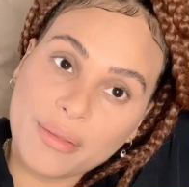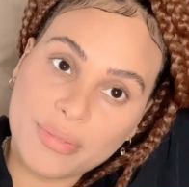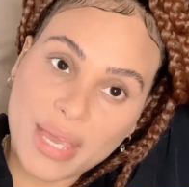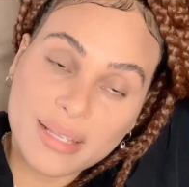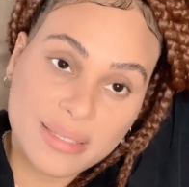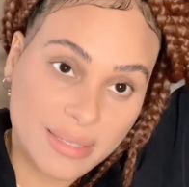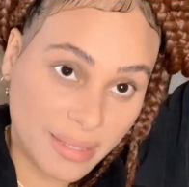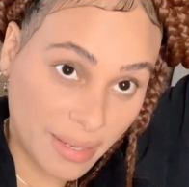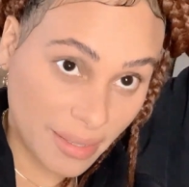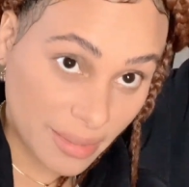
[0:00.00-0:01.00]
that's
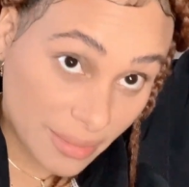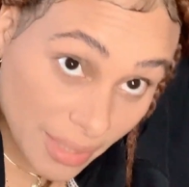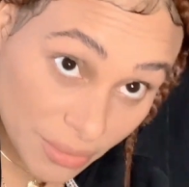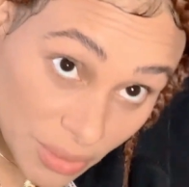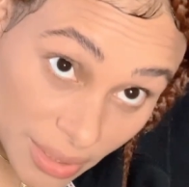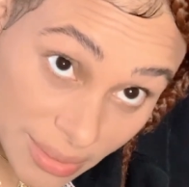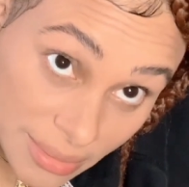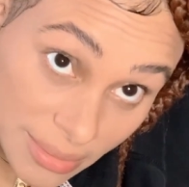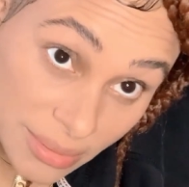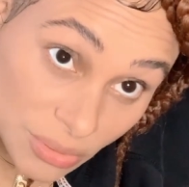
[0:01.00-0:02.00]
that. How you guys
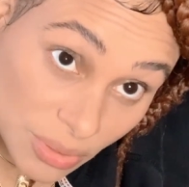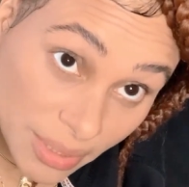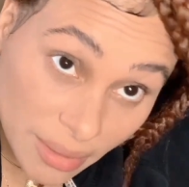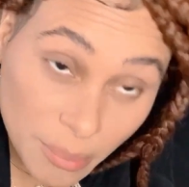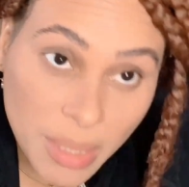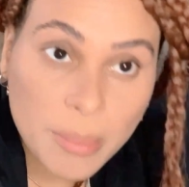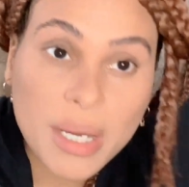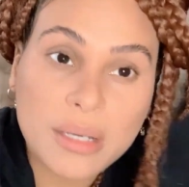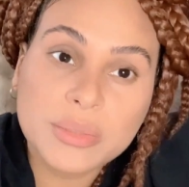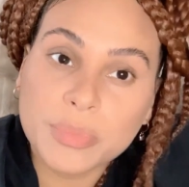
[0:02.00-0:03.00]
still liking my
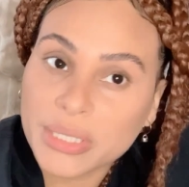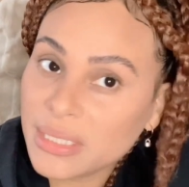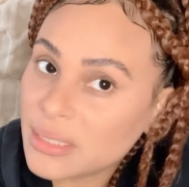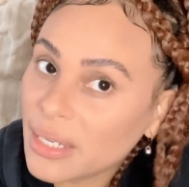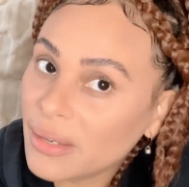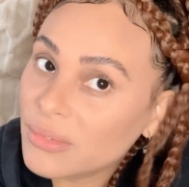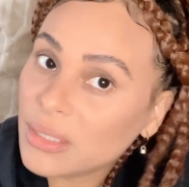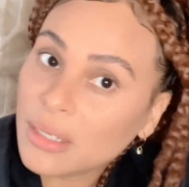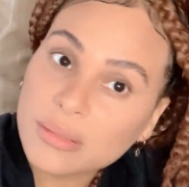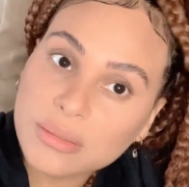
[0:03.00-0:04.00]
box braids? I have it
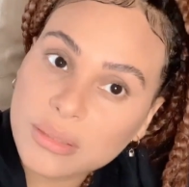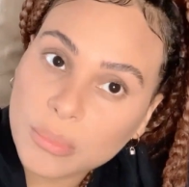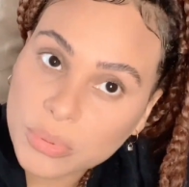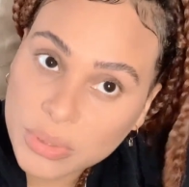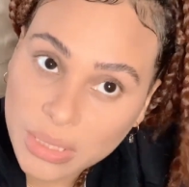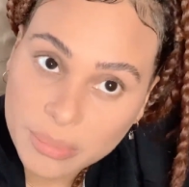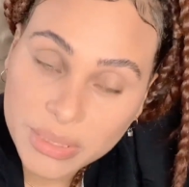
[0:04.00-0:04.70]
like doubled up.